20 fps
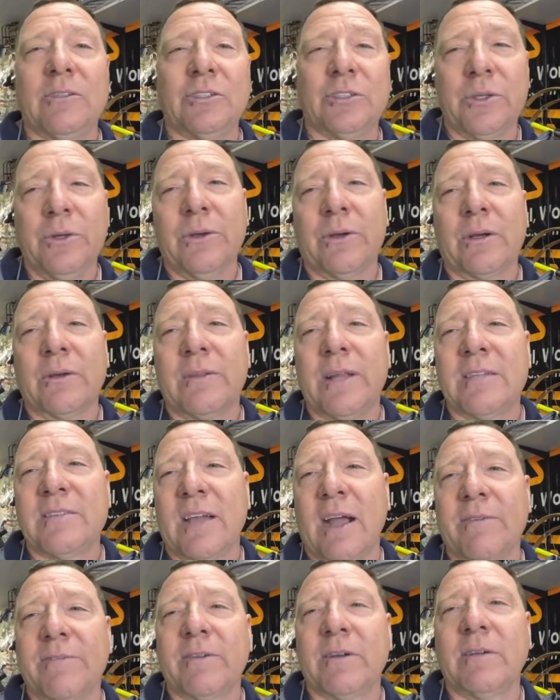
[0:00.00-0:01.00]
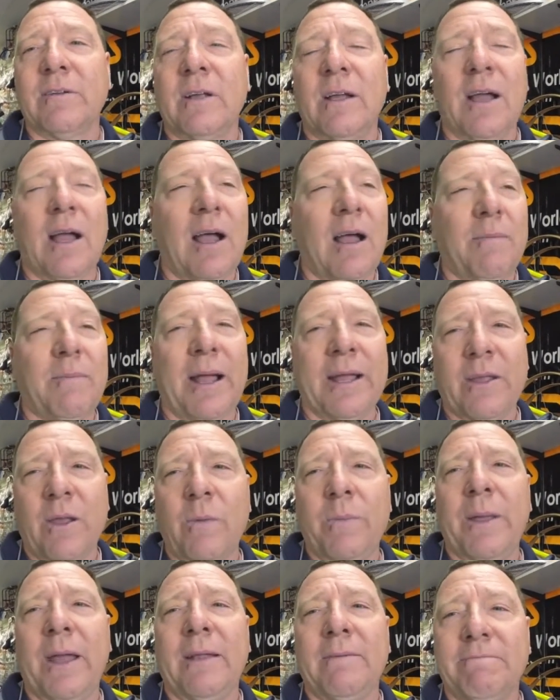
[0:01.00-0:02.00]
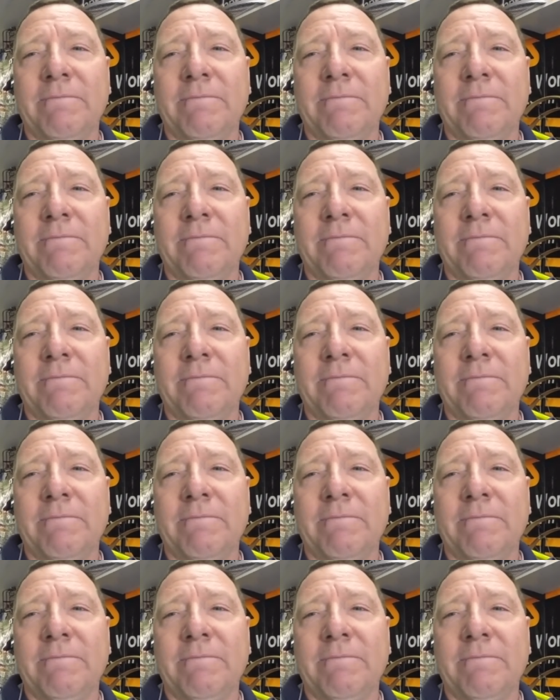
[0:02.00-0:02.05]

scooter that's offered by GoPed.